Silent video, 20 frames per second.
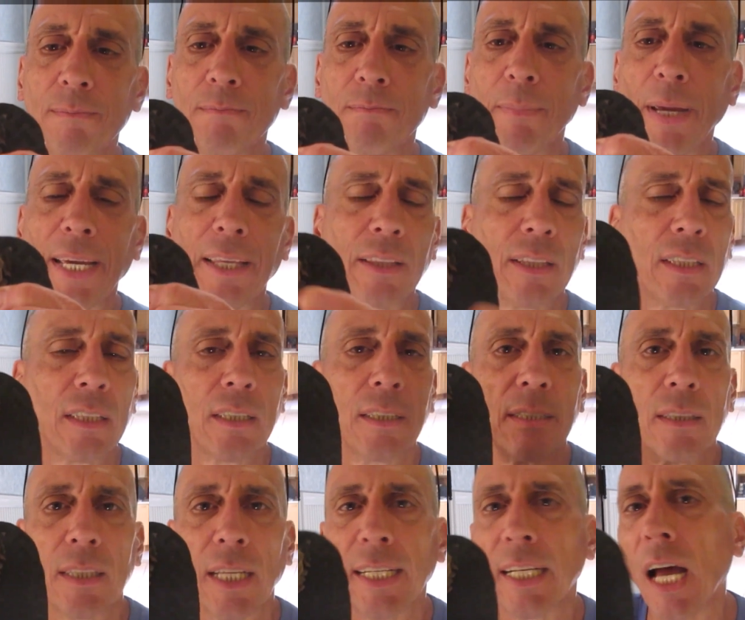make
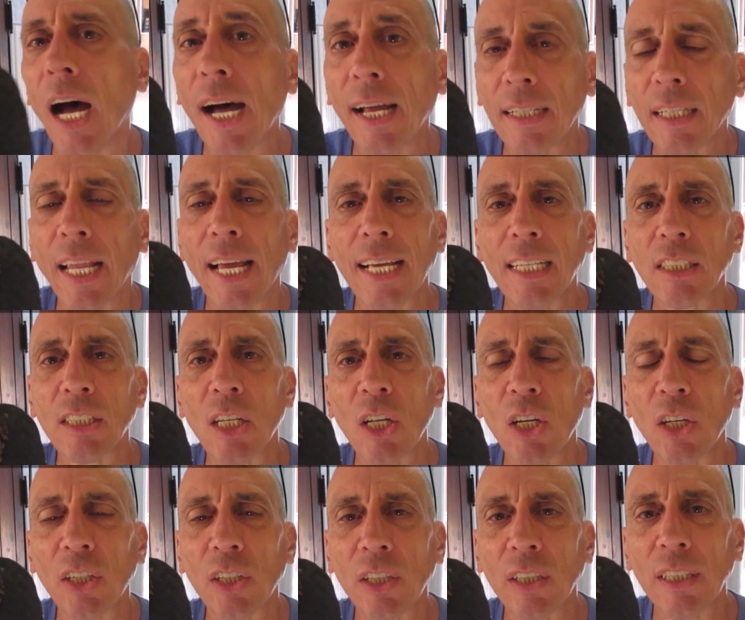the knot last
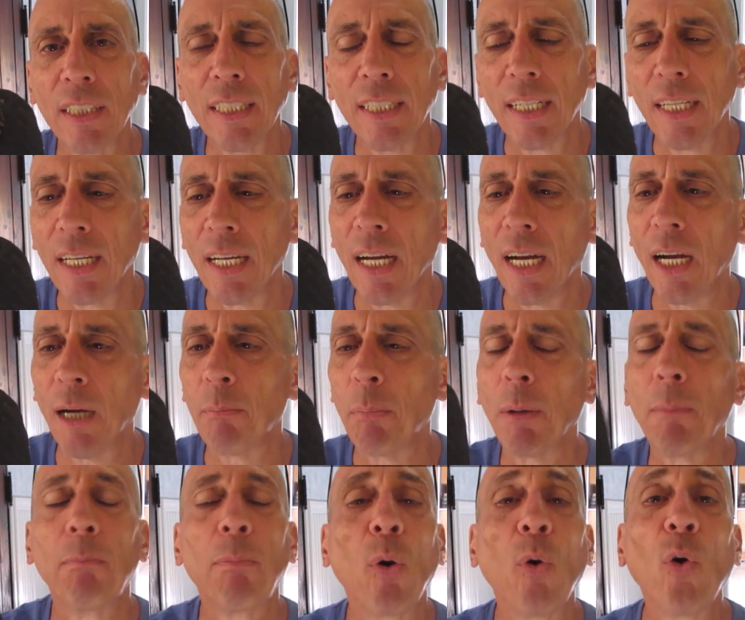longer.
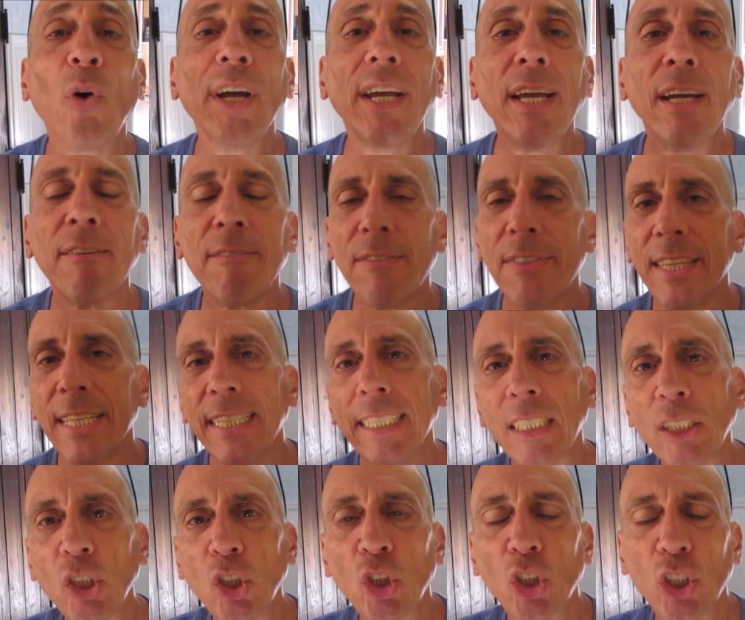But boy, have things